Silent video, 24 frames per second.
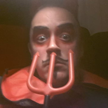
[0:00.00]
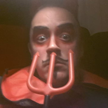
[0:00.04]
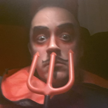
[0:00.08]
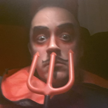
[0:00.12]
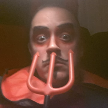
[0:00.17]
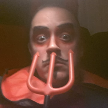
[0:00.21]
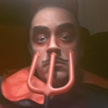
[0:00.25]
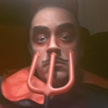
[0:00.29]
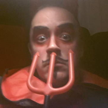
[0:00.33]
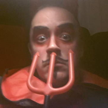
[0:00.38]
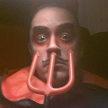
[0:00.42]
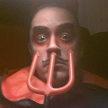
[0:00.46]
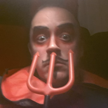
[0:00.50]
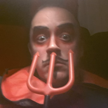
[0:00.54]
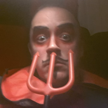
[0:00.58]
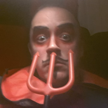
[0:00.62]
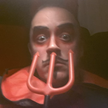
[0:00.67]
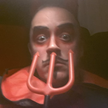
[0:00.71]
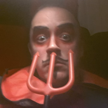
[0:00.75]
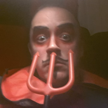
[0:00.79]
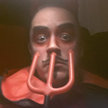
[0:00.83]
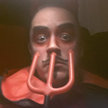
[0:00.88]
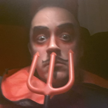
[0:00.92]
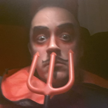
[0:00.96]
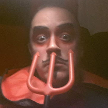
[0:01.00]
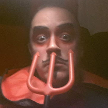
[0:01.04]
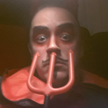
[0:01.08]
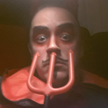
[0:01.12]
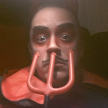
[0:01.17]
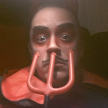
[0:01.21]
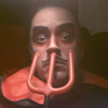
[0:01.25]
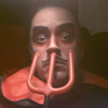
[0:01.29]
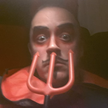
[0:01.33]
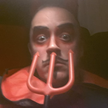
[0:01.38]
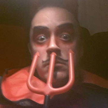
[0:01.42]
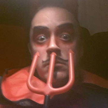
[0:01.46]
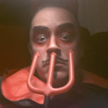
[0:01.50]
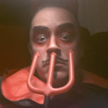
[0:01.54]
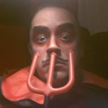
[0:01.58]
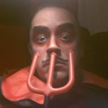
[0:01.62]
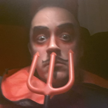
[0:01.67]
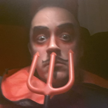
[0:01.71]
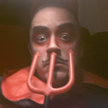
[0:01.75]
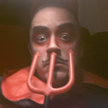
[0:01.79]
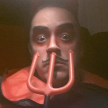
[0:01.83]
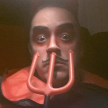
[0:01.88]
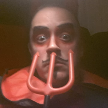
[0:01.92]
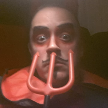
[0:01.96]

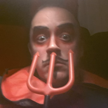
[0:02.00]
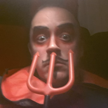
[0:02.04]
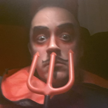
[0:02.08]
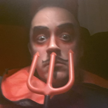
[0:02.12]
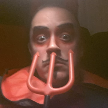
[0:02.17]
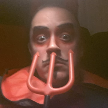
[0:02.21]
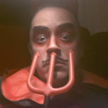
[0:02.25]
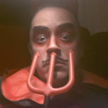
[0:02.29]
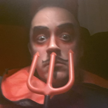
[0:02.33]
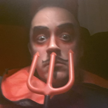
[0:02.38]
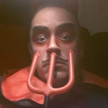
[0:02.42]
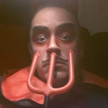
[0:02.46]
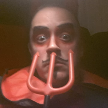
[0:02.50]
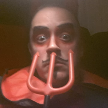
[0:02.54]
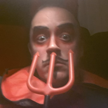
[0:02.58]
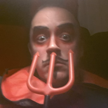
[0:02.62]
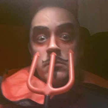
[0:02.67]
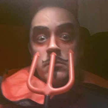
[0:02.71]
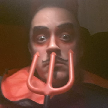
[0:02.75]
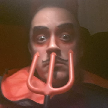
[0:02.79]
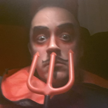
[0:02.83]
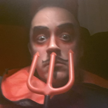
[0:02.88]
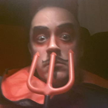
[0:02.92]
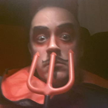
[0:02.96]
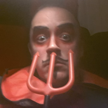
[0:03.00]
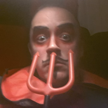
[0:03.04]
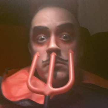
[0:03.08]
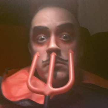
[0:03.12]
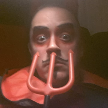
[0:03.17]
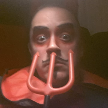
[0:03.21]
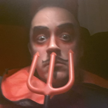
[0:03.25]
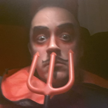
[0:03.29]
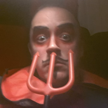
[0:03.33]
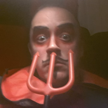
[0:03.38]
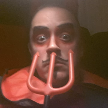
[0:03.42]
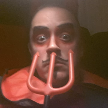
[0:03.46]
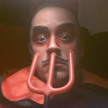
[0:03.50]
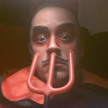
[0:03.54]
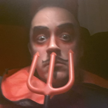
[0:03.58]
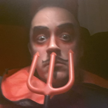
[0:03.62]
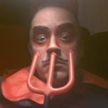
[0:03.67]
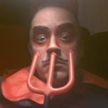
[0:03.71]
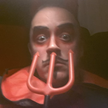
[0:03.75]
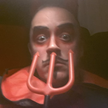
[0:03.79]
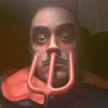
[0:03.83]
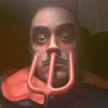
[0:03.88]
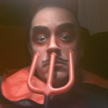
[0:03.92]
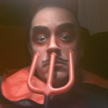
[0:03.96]

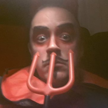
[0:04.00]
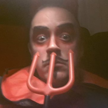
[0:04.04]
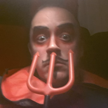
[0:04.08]
(no lip movement)